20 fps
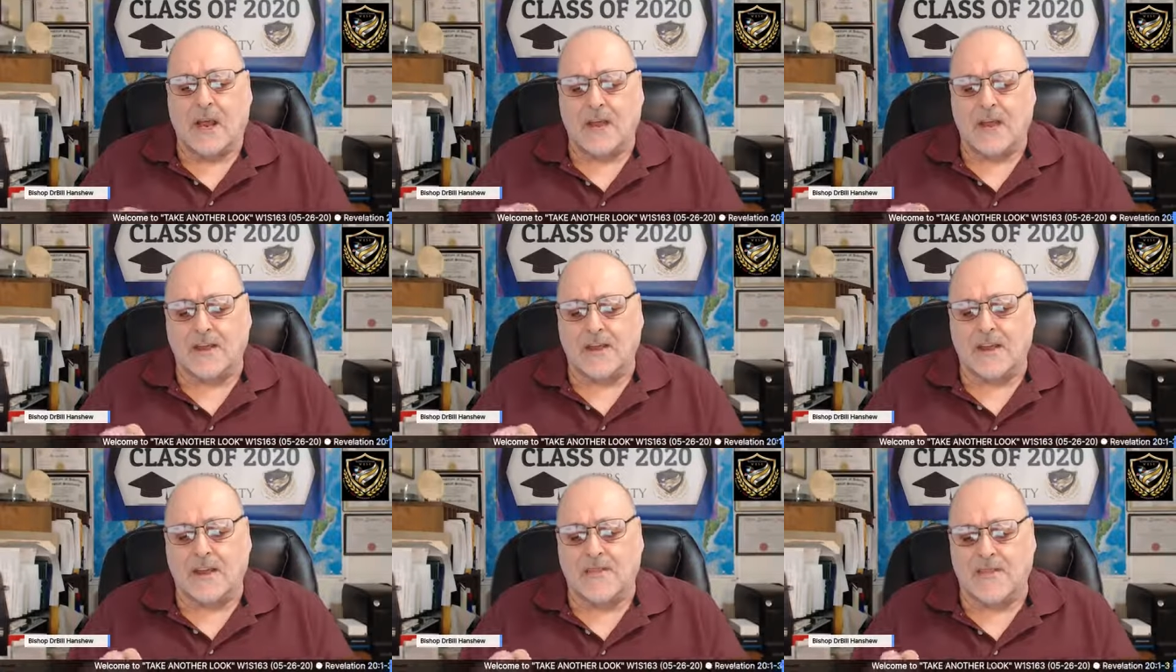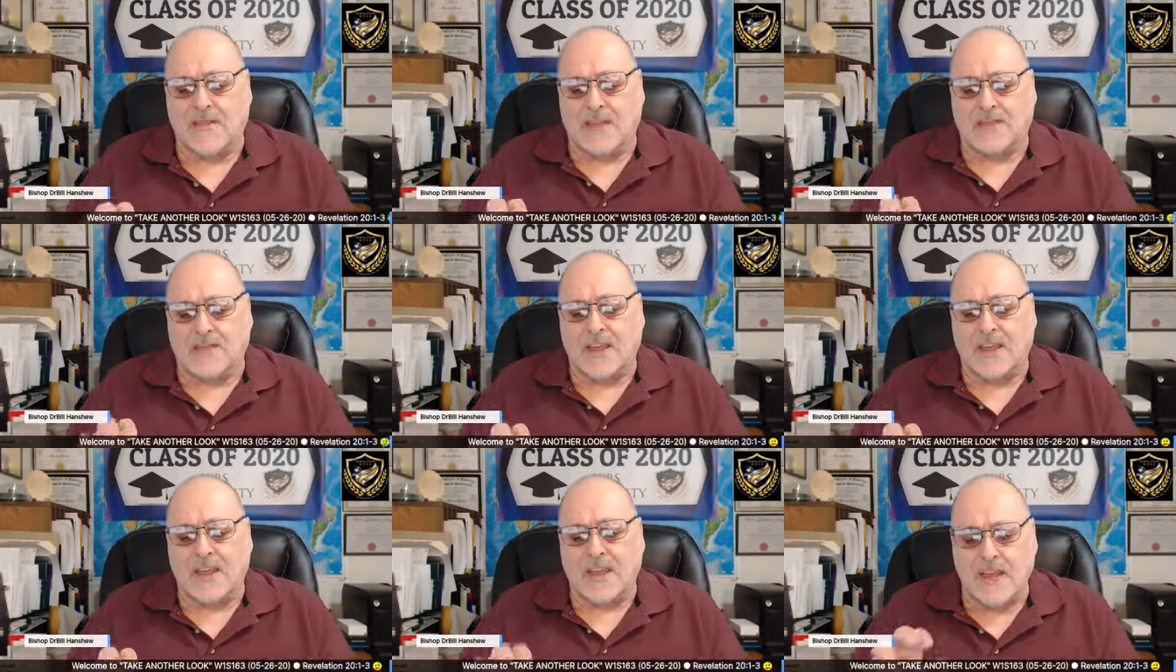
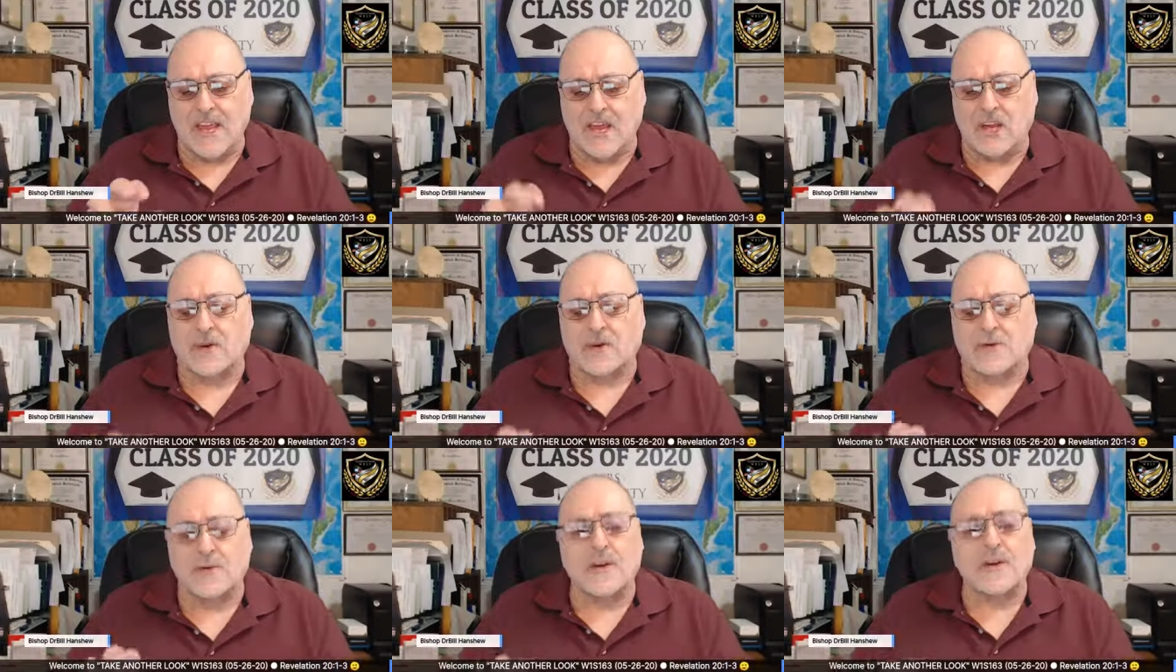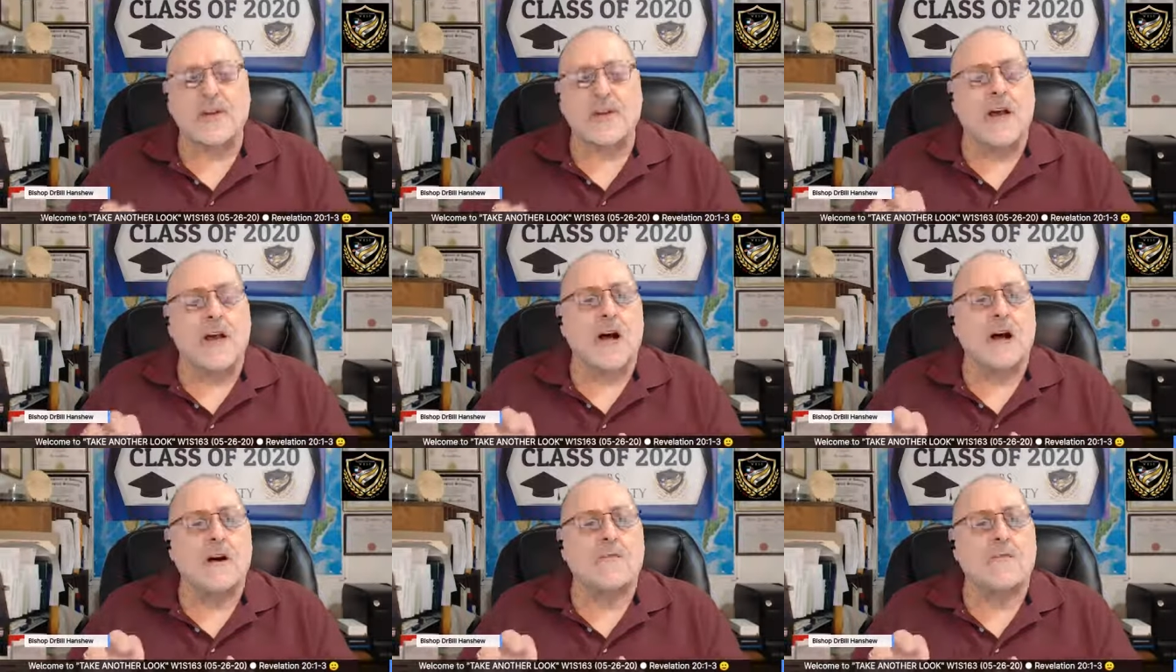that the entering
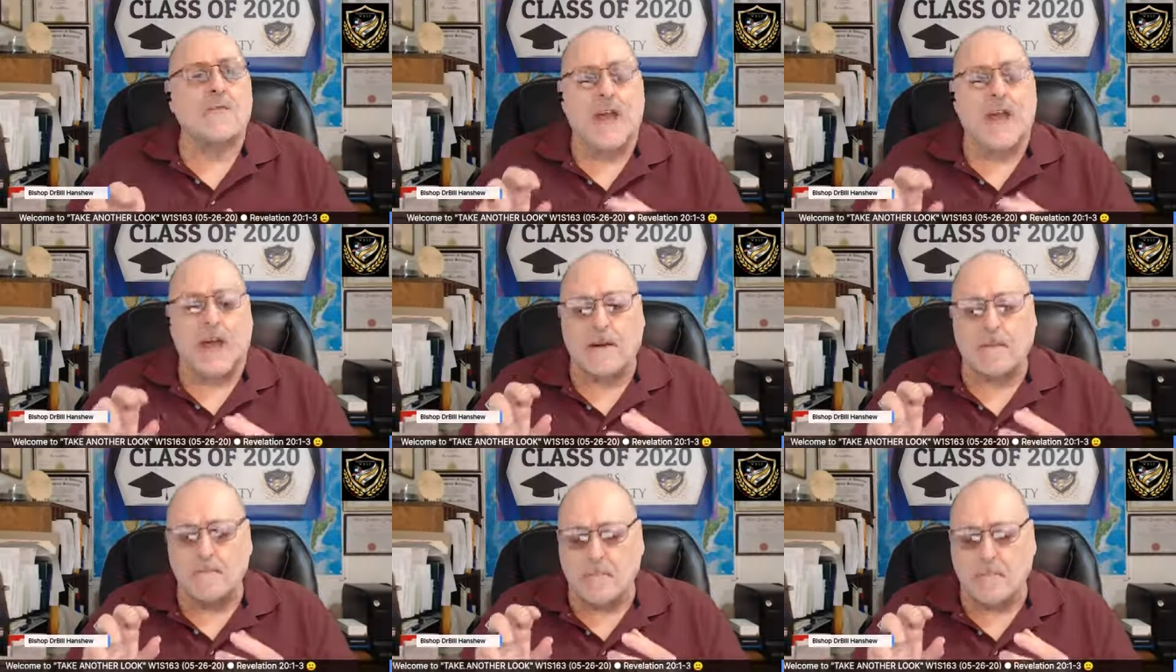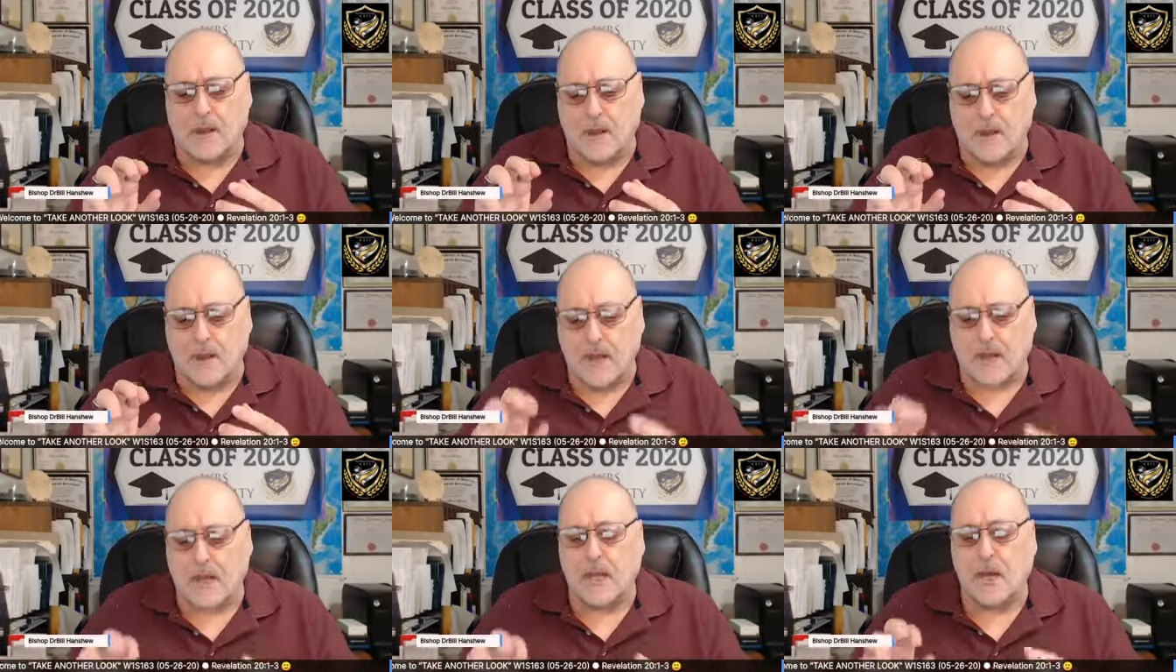of a
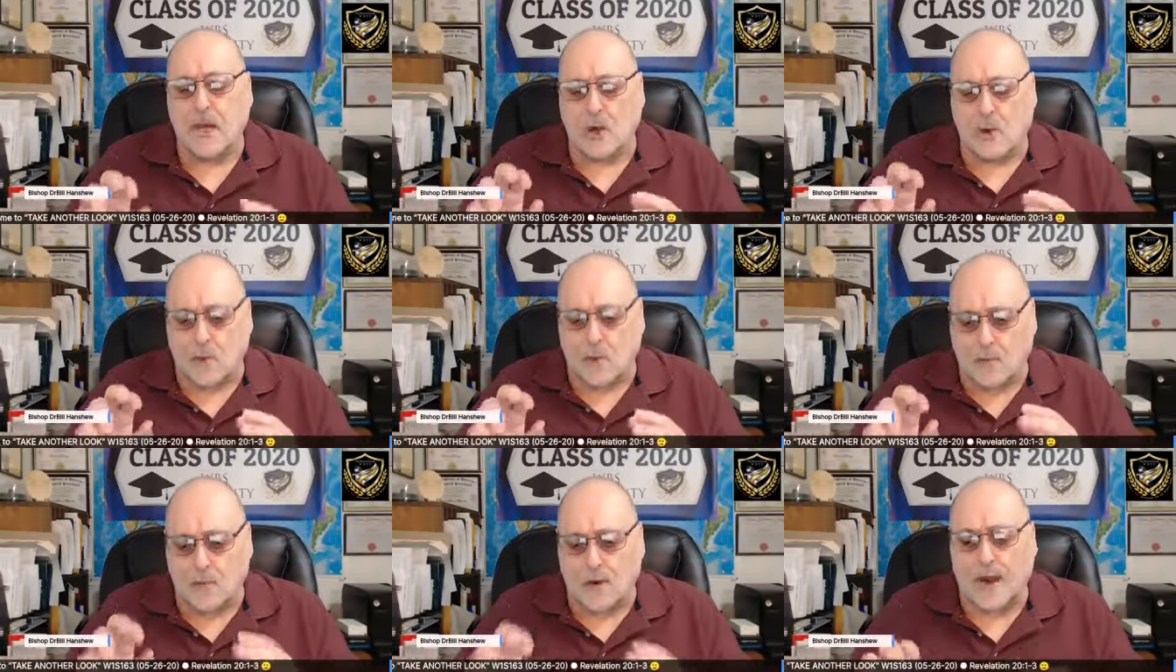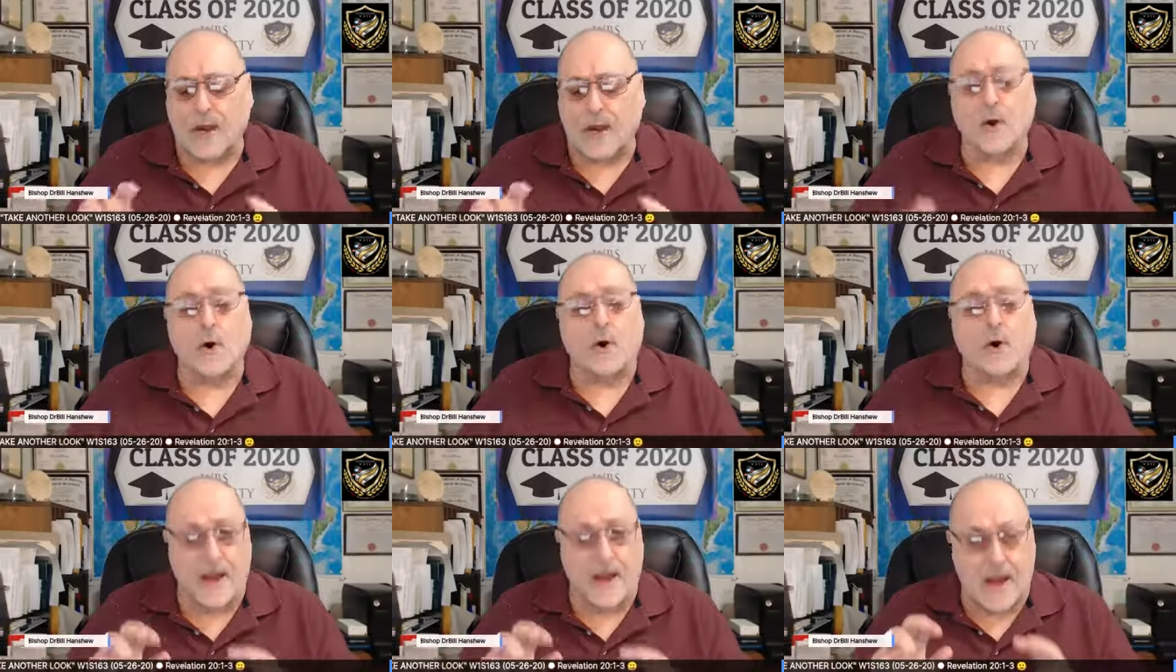millennial
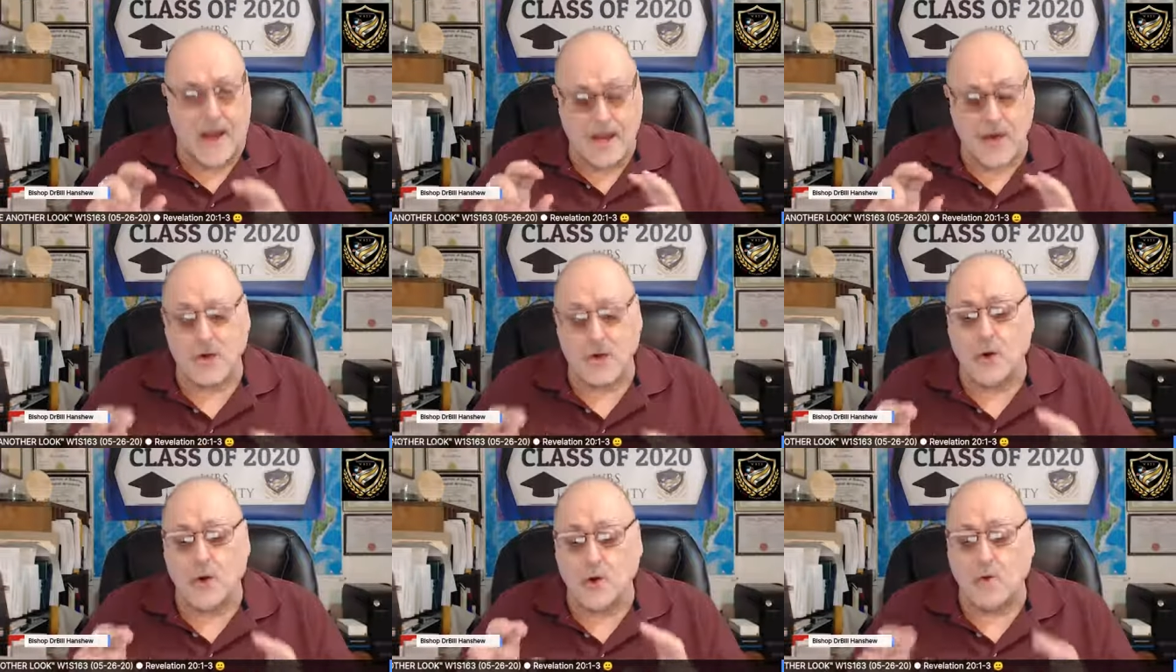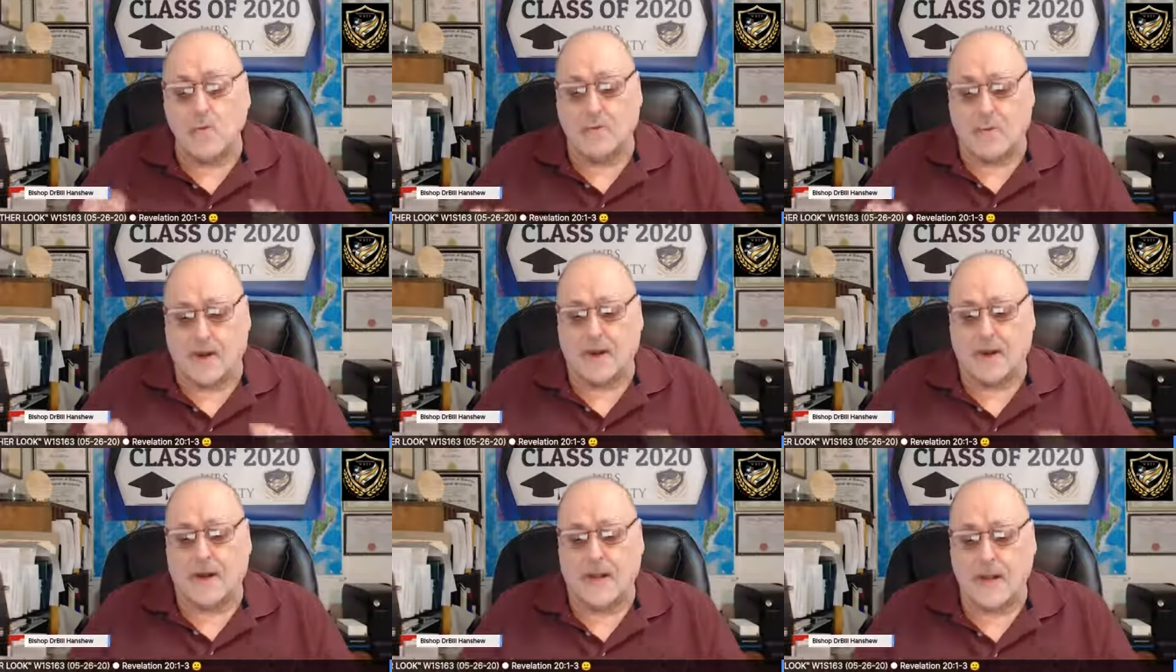reign or a new
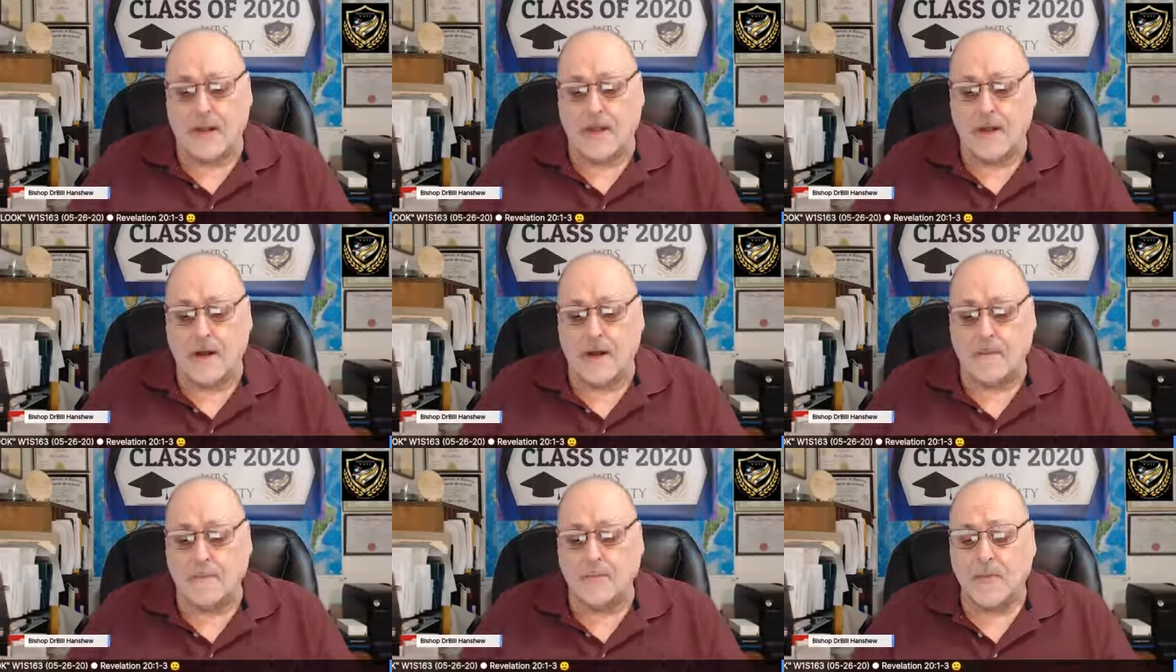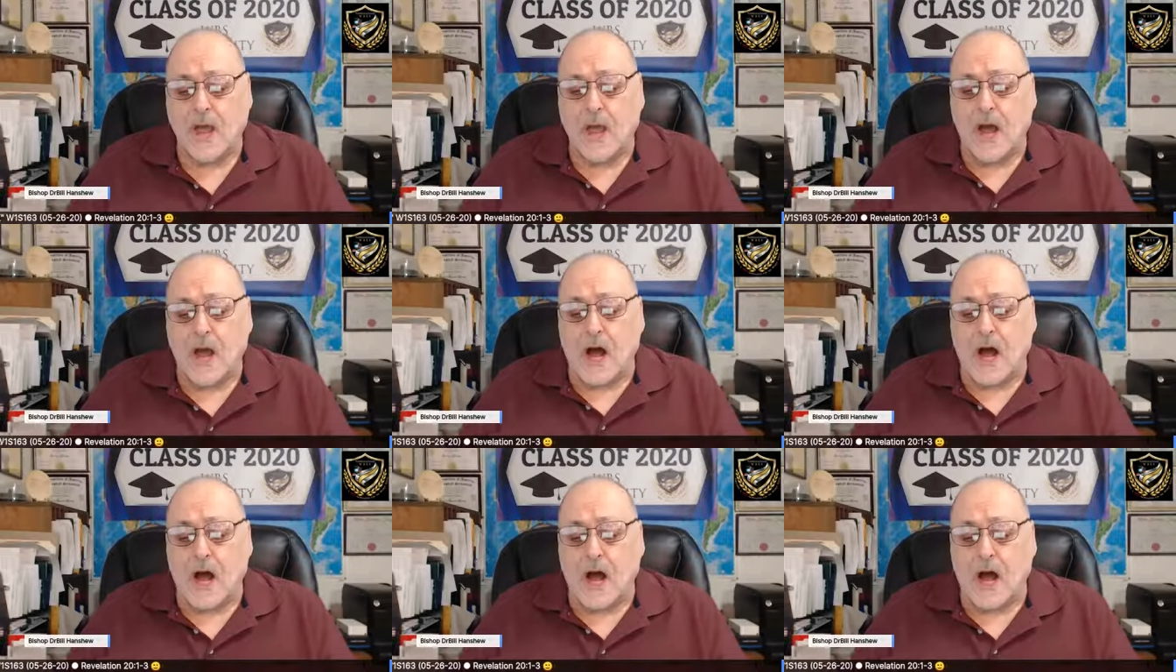millennium,